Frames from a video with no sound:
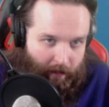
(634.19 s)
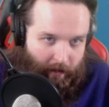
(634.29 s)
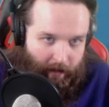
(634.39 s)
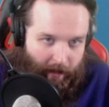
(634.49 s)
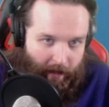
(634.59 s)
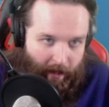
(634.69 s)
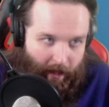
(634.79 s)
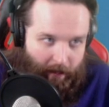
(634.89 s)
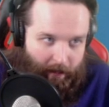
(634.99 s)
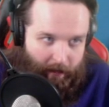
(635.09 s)
like they
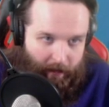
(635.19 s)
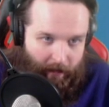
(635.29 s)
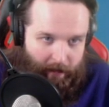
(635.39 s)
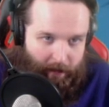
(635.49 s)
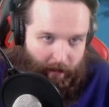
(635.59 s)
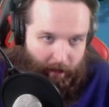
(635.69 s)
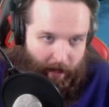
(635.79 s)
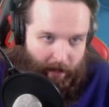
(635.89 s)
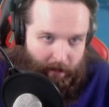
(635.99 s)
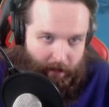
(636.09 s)
can against like
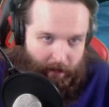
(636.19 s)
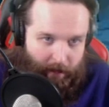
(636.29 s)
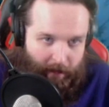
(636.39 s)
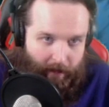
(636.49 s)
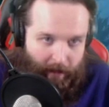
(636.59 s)
mages and,